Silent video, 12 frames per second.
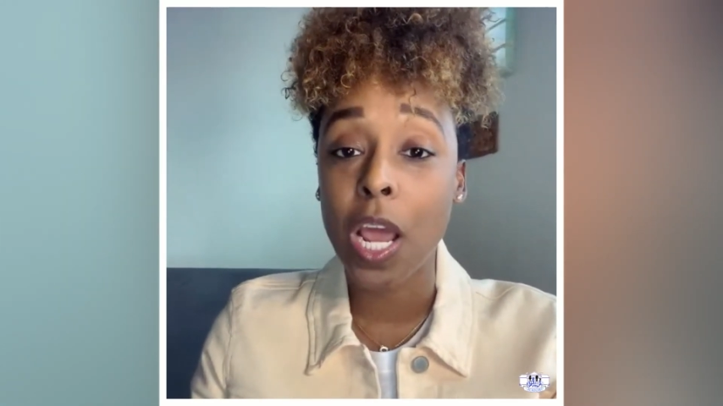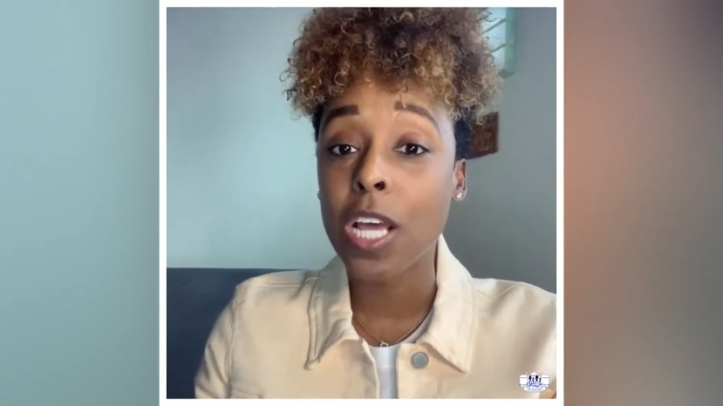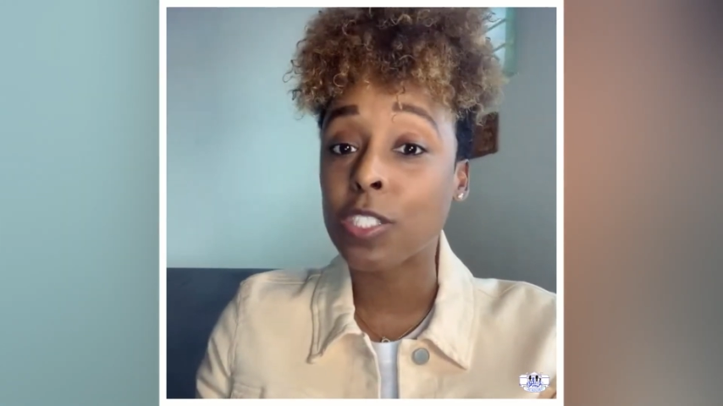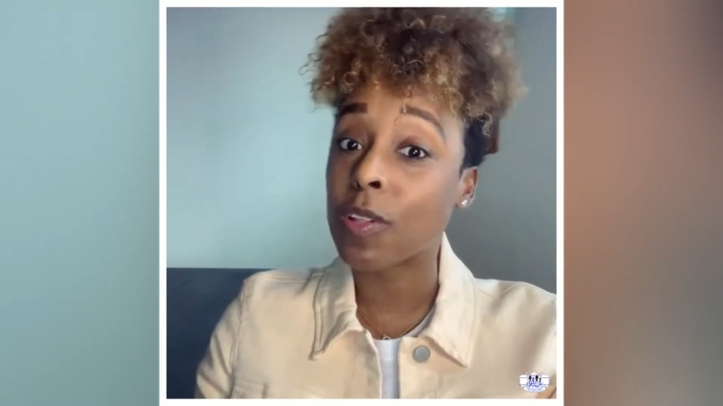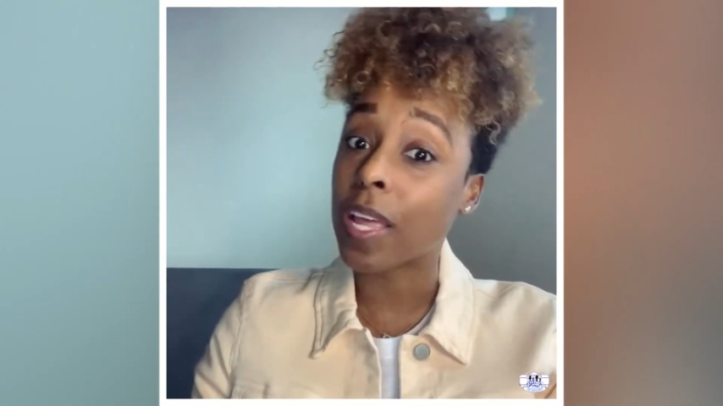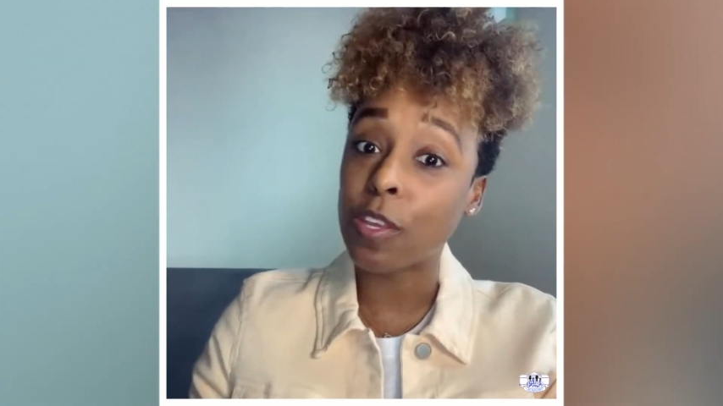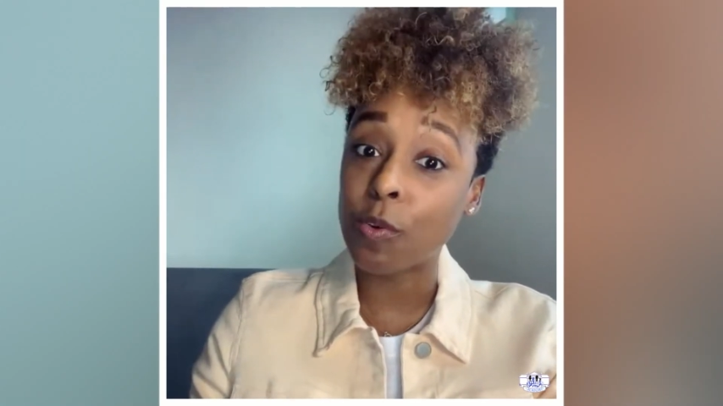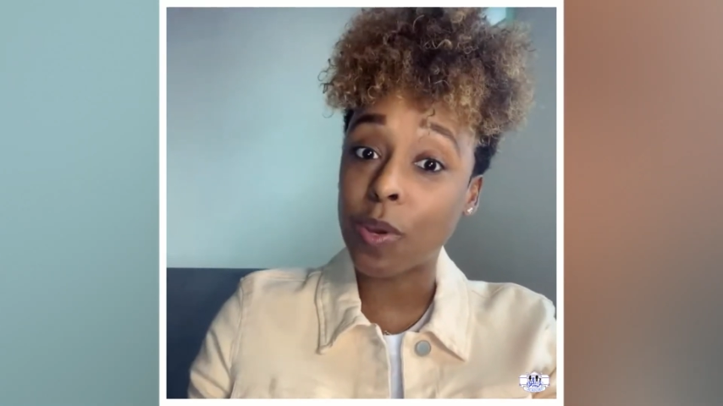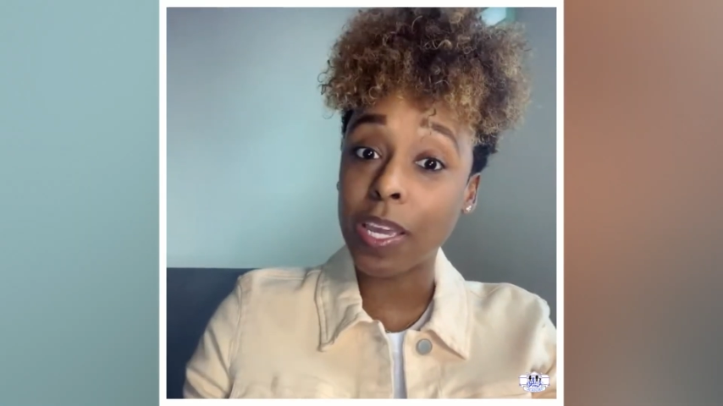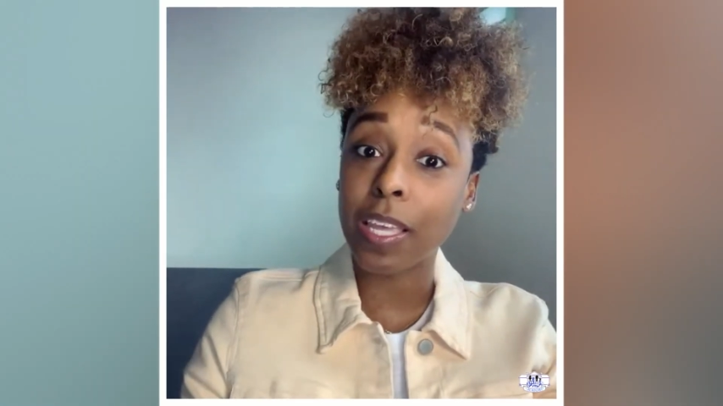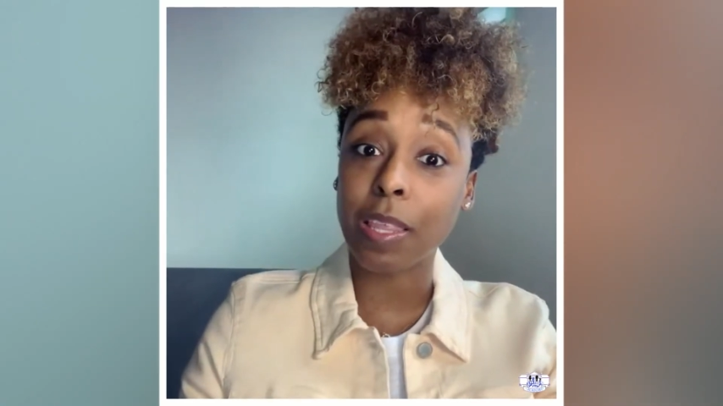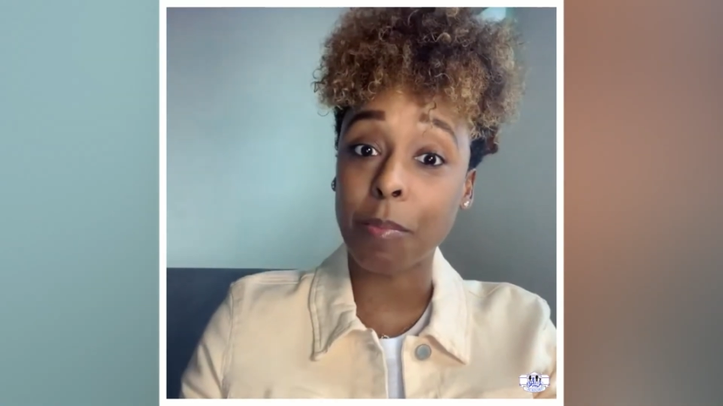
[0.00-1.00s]
so that you can
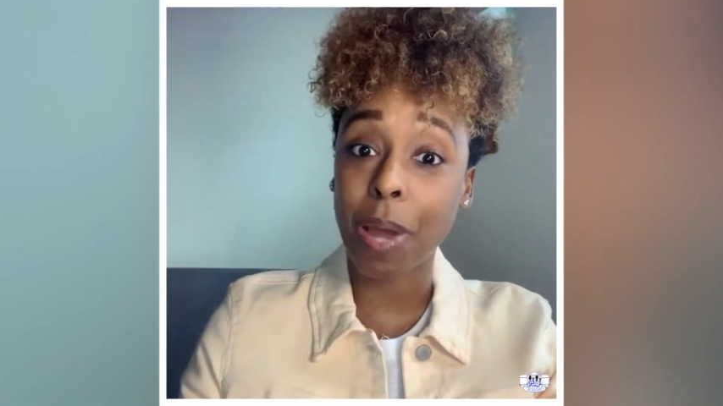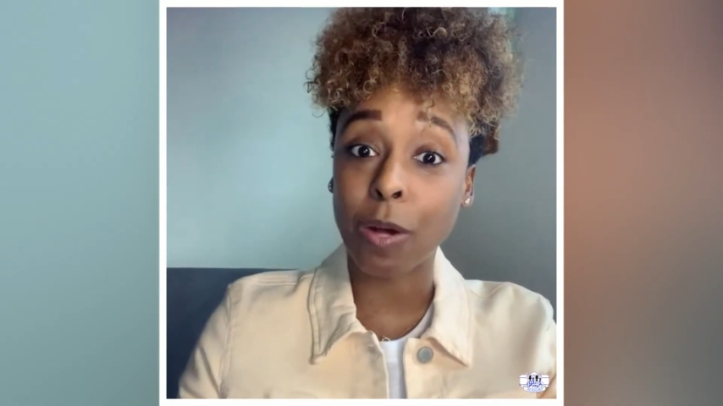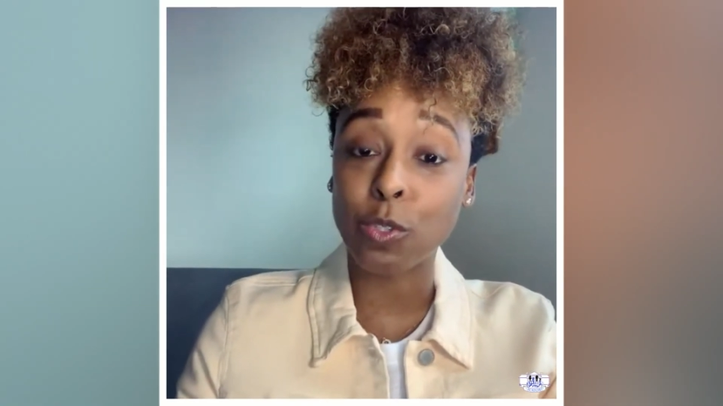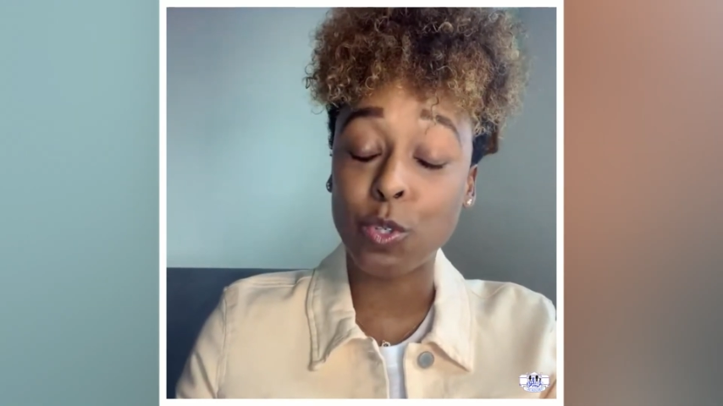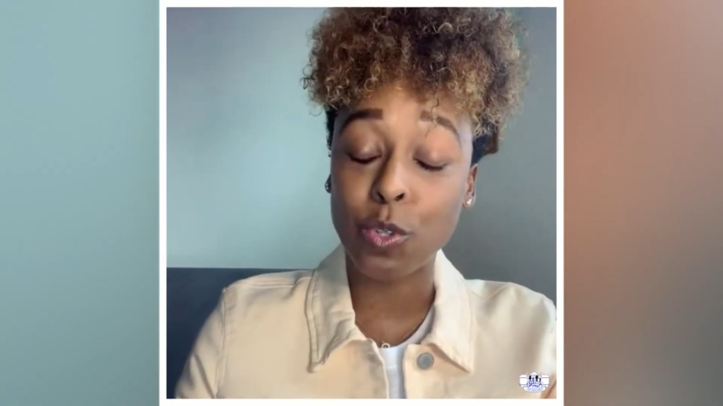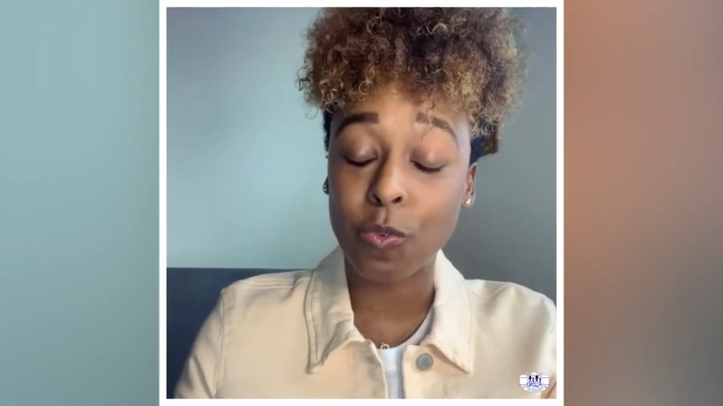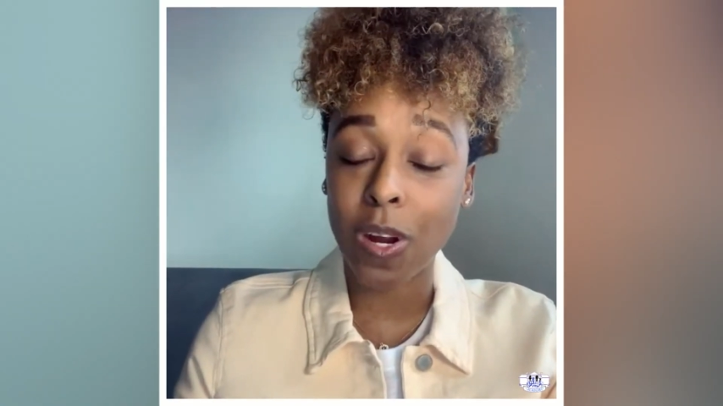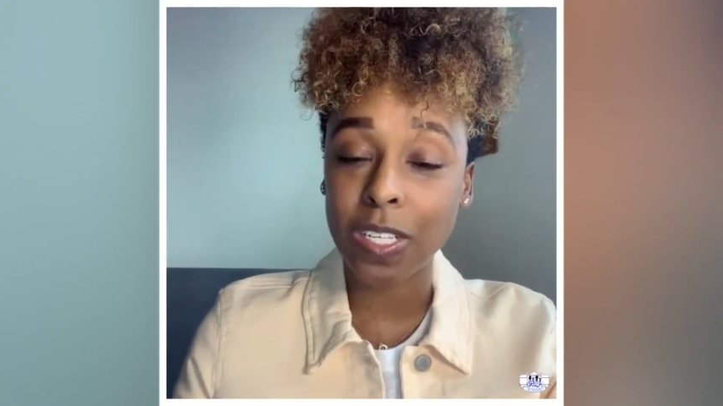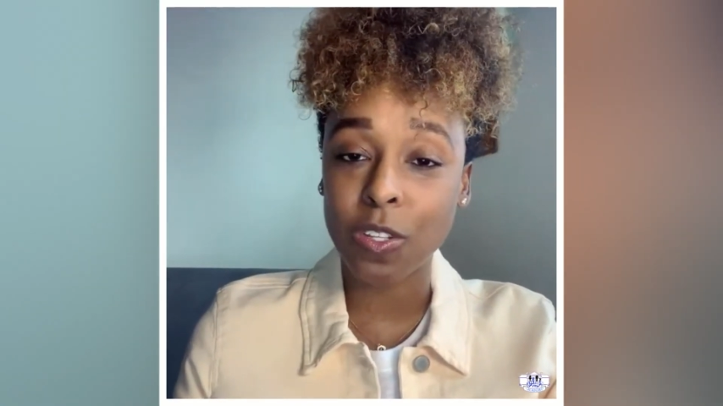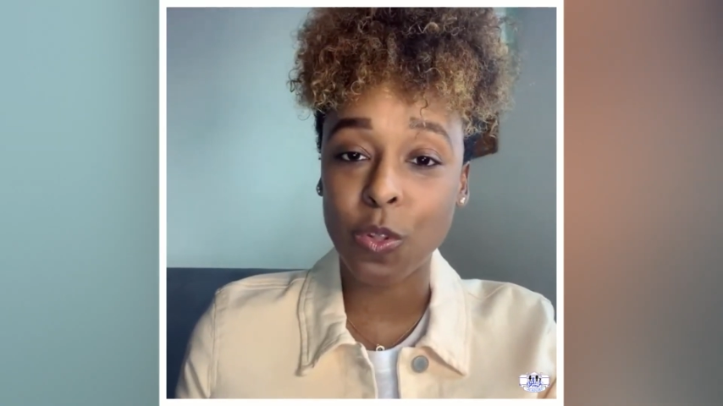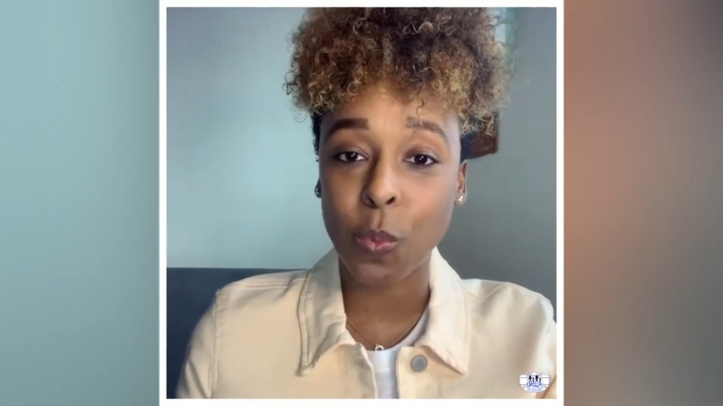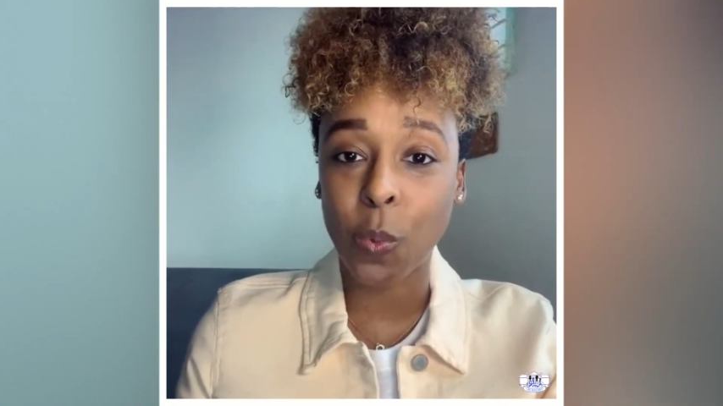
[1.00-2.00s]
get them out to the rest of the